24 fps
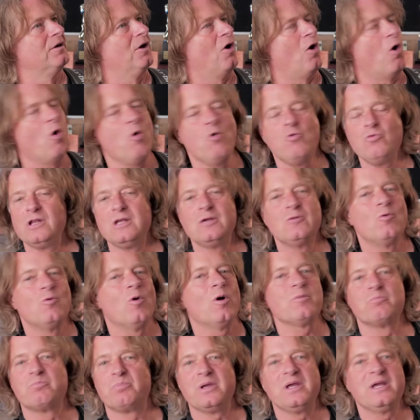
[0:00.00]
only
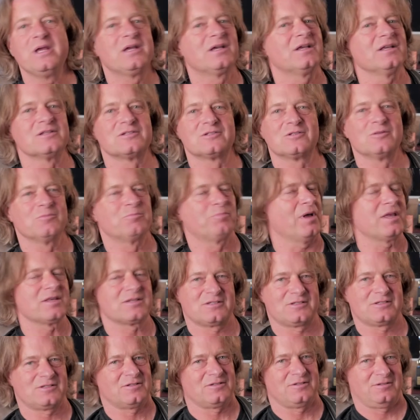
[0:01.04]
one pick is the
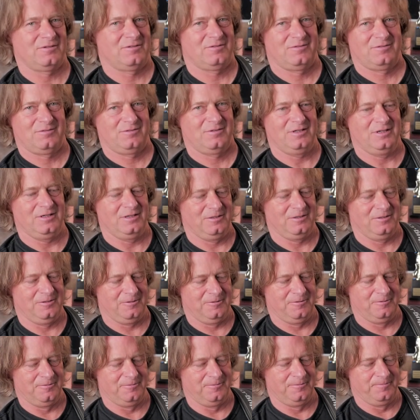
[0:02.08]
best.
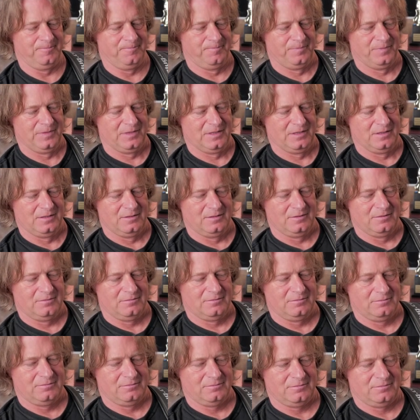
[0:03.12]

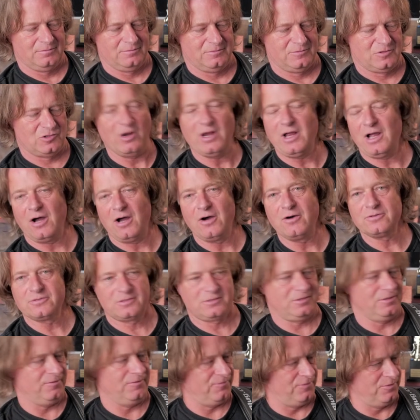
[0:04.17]
Try
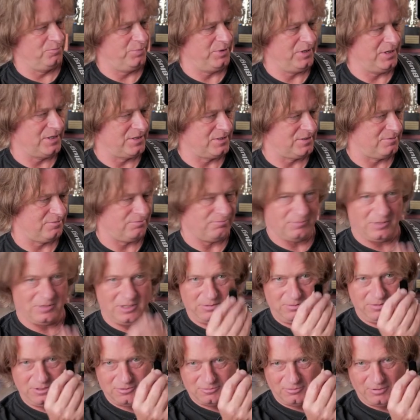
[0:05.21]
out different picks,
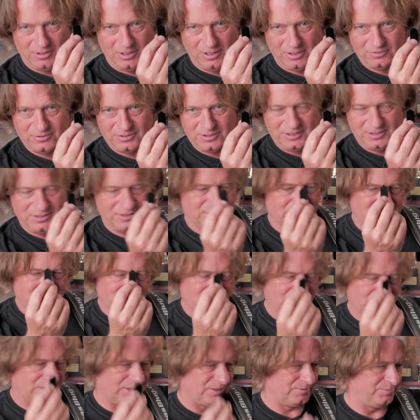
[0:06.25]
maybe try out these as
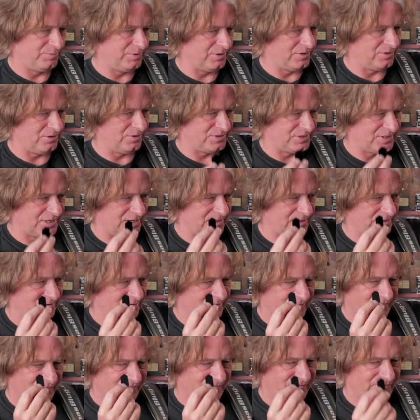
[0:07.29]
well, because they are
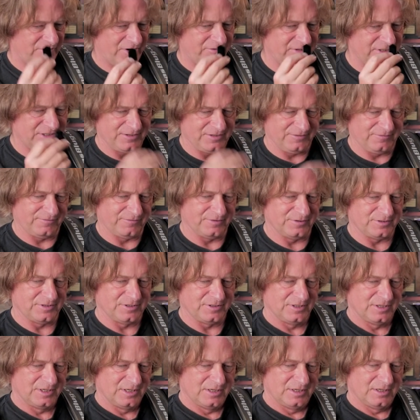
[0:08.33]
very different.
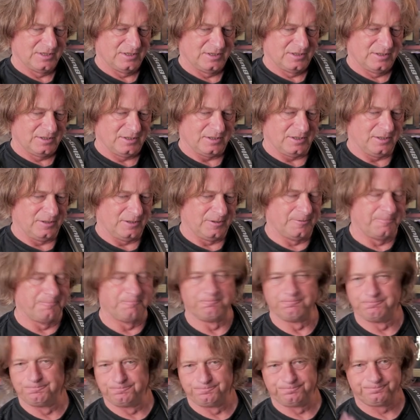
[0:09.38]

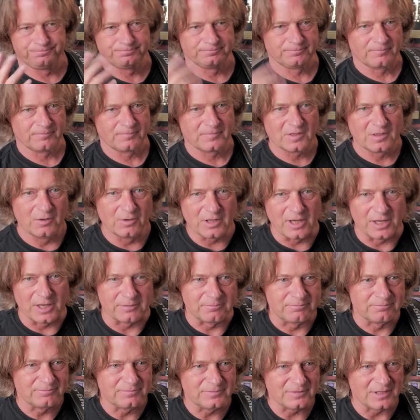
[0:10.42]
Okay,
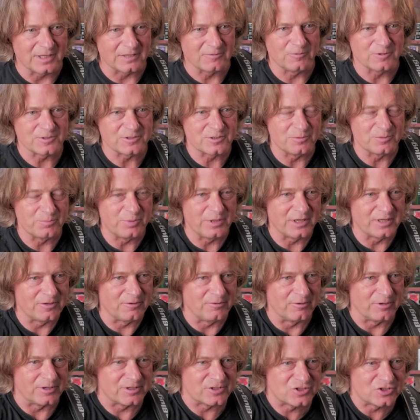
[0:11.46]
that was the pick
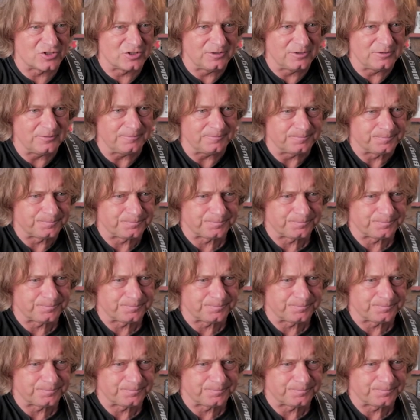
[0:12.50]
question.